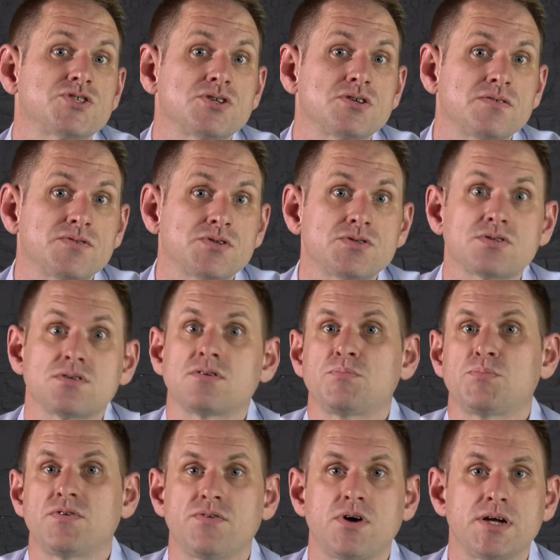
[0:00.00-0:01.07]
servers that are
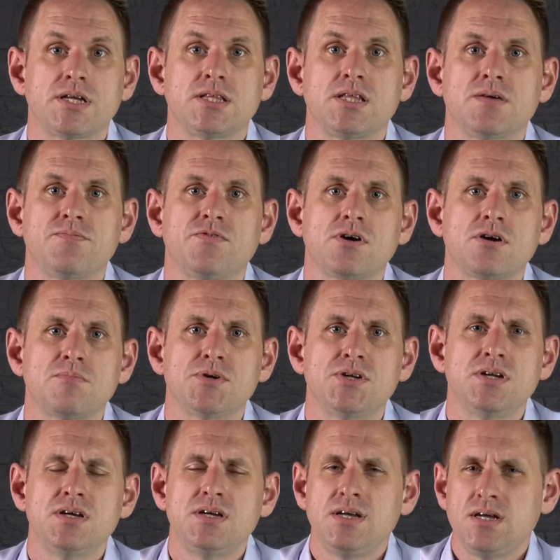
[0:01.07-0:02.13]
providing the
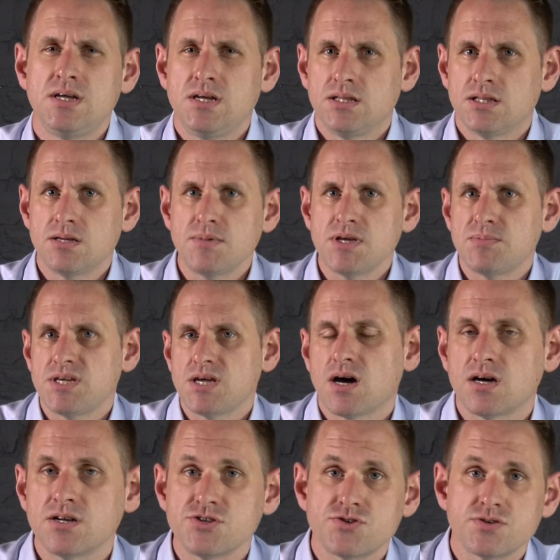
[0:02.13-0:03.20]
environment, there may be
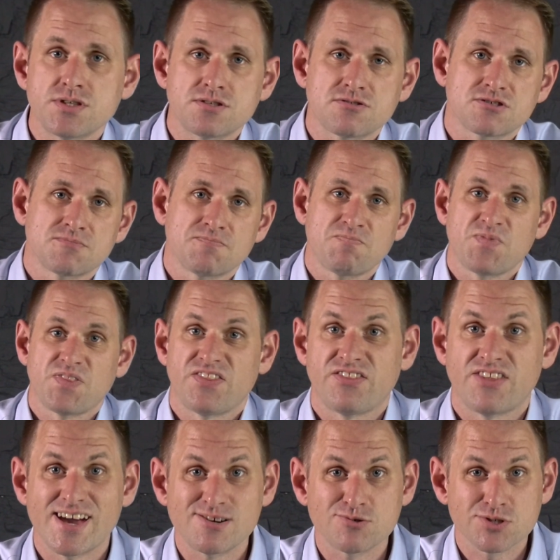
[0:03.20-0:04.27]
hundreds,
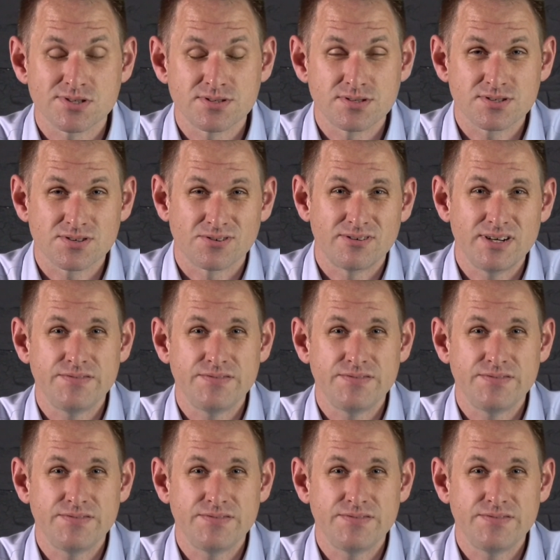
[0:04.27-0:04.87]
thousands, or